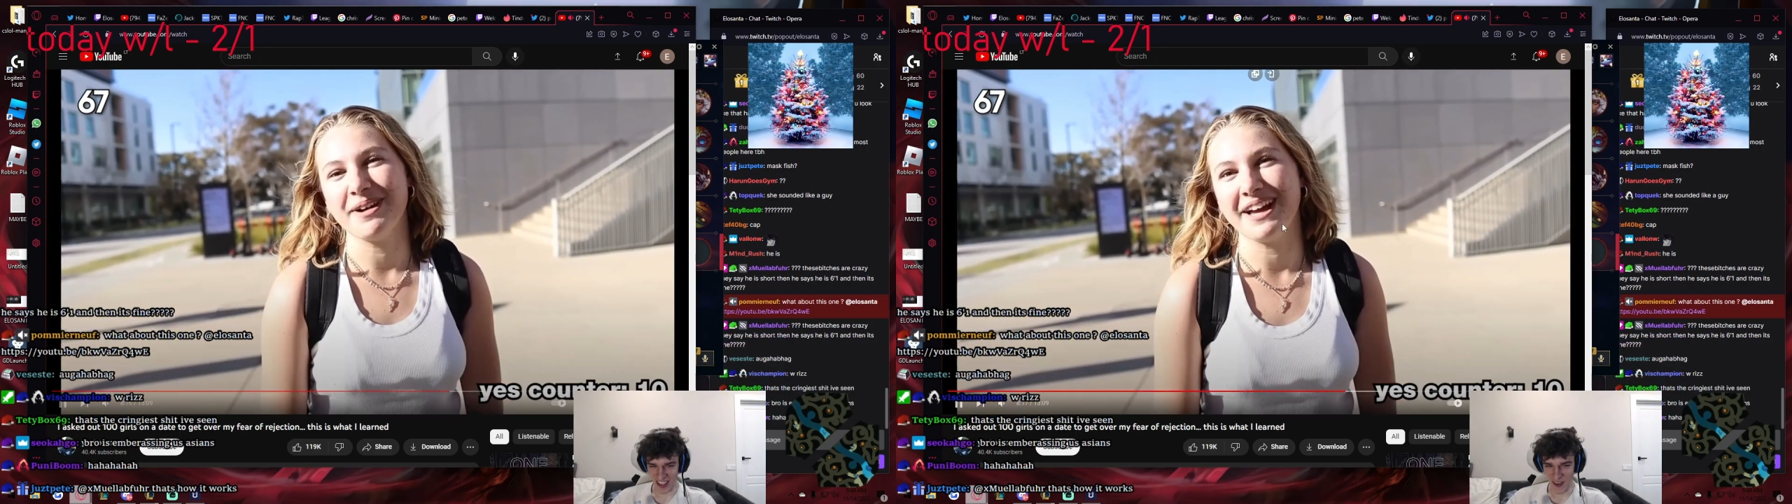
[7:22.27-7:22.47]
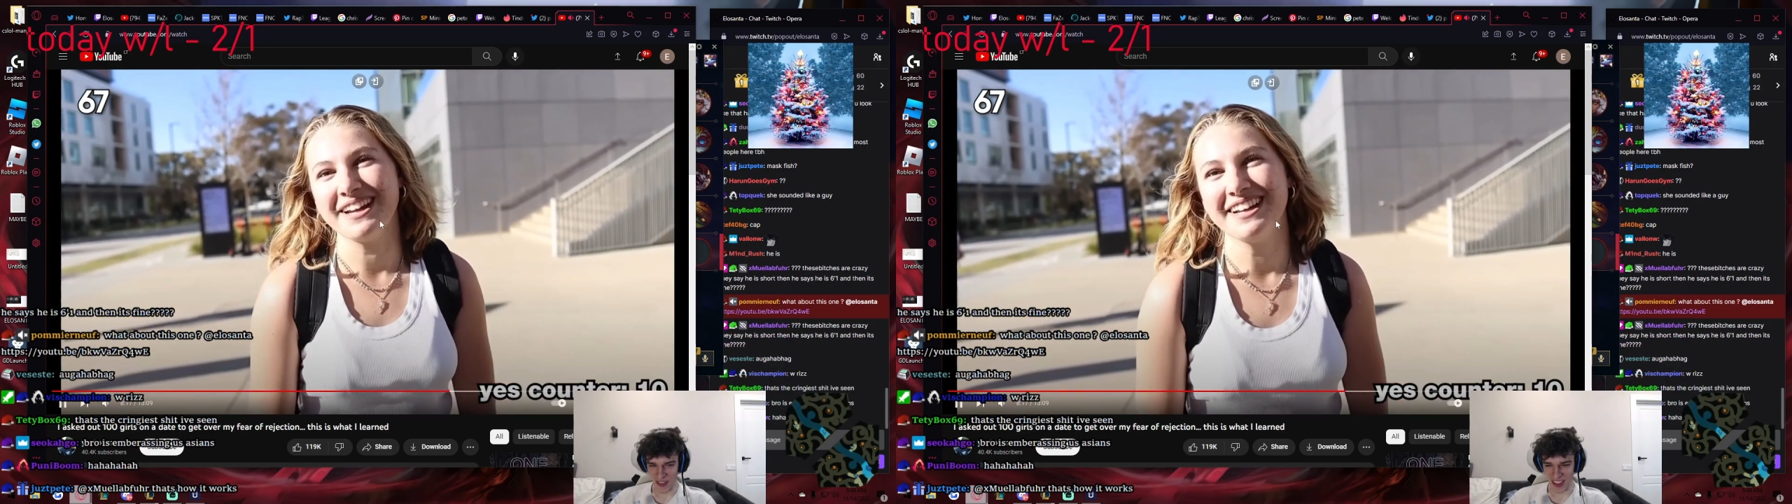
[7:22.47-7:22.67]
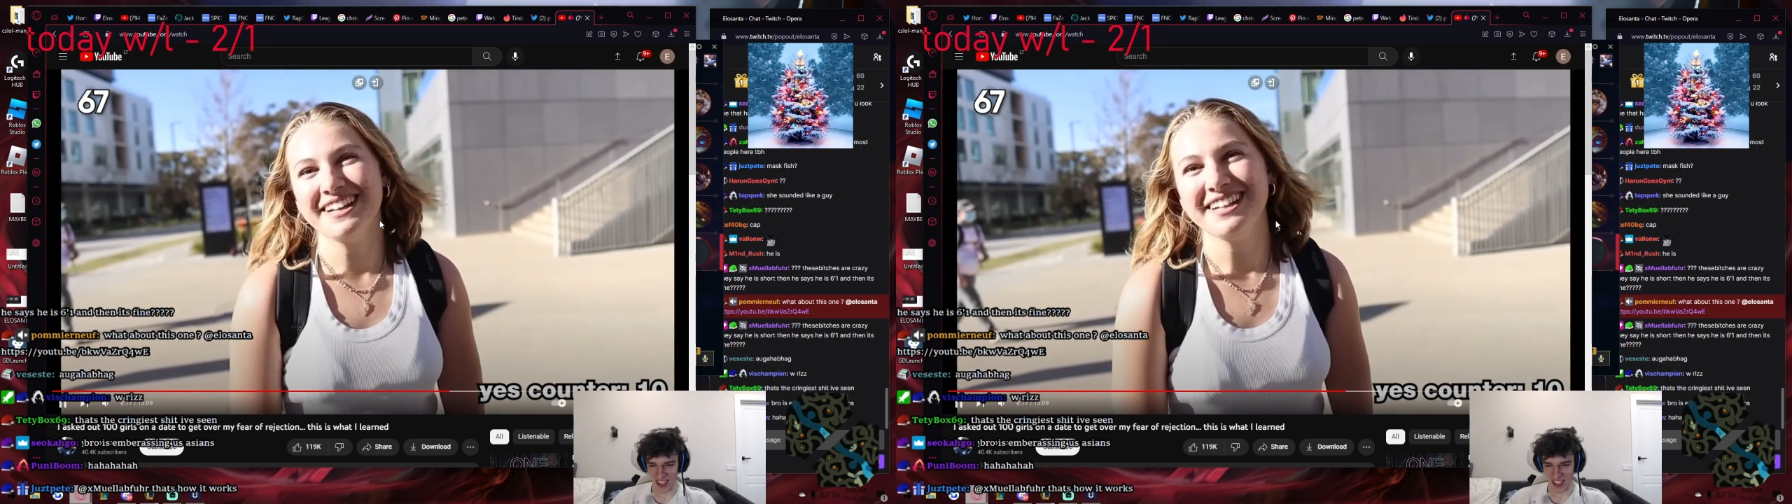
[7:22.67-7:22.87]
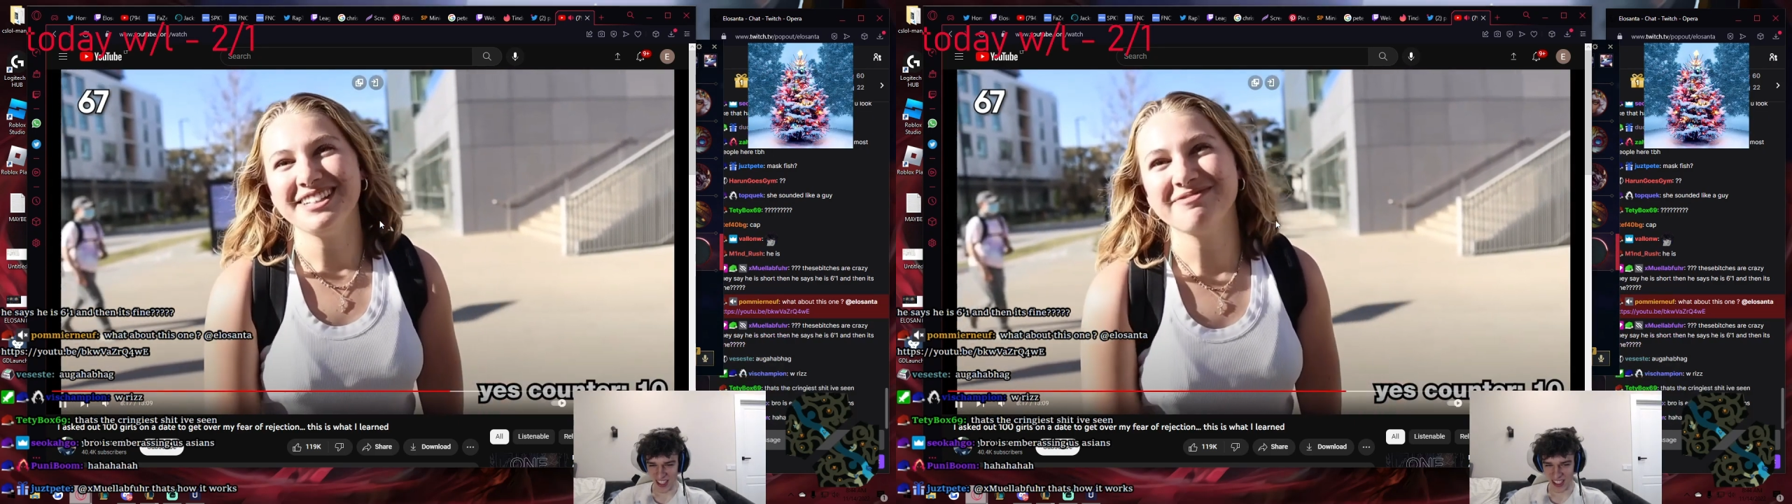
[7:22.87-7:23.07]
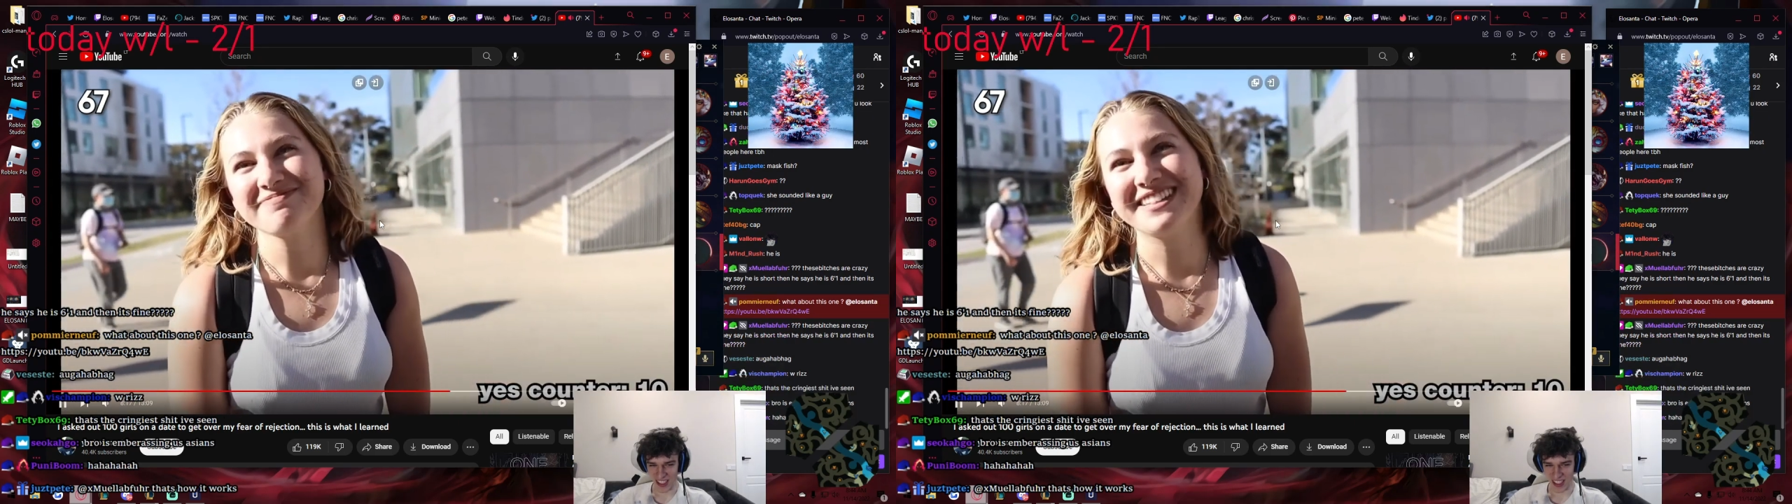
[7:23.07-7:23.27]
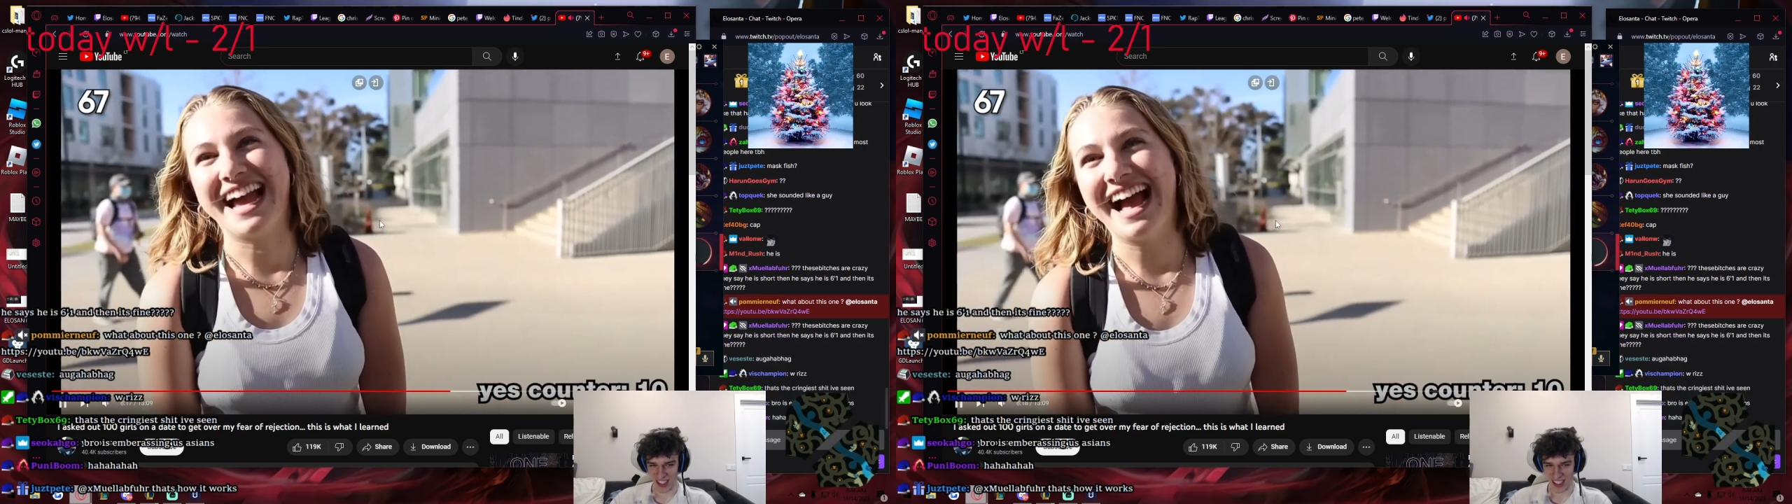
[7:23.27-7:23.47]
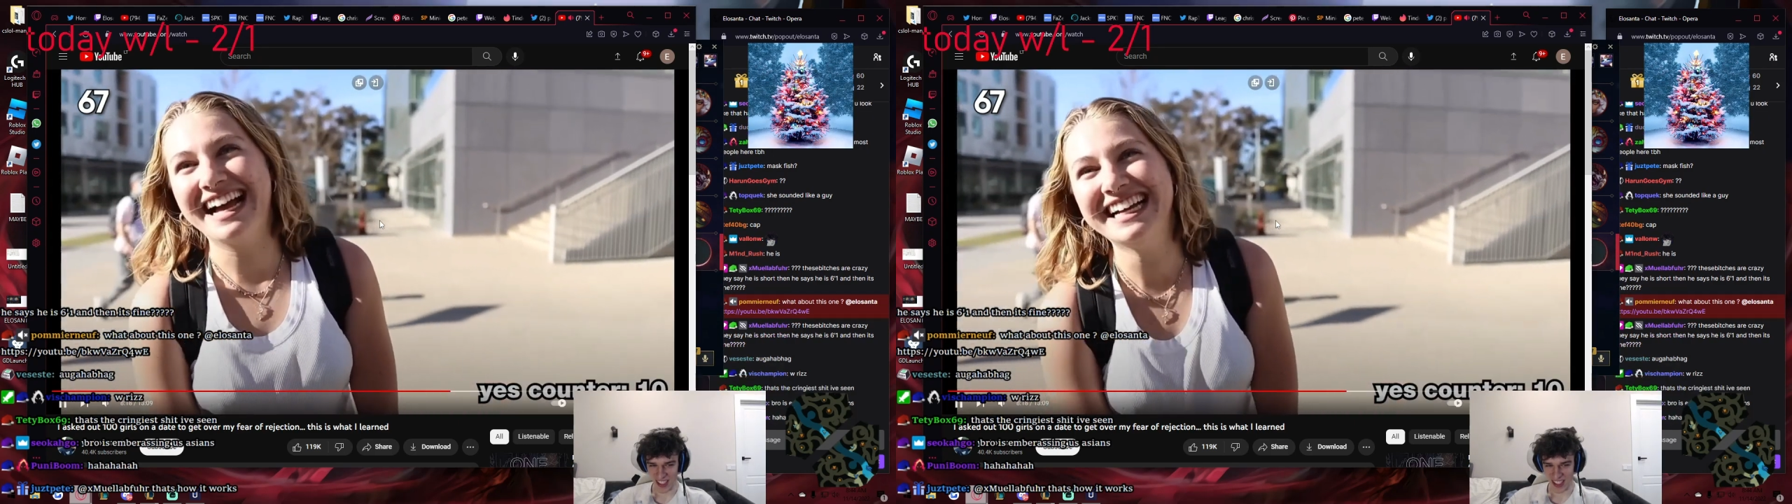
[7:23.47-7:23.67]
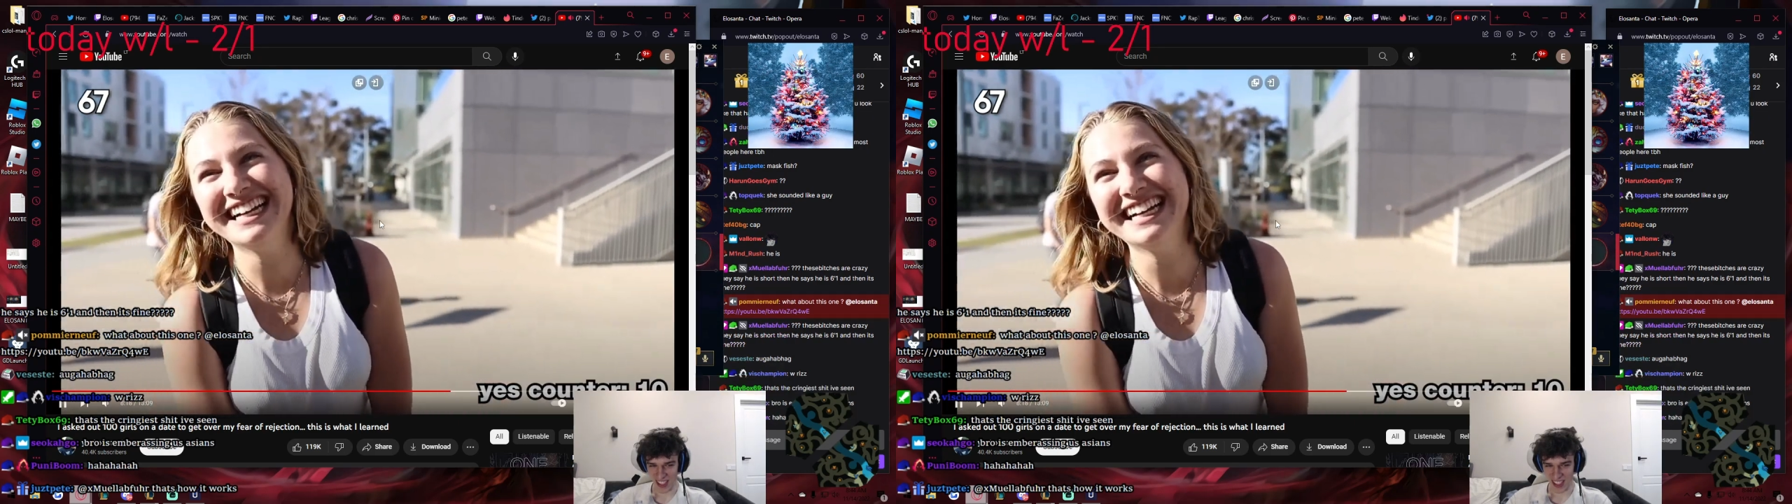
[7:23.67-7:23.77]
but... Yeah.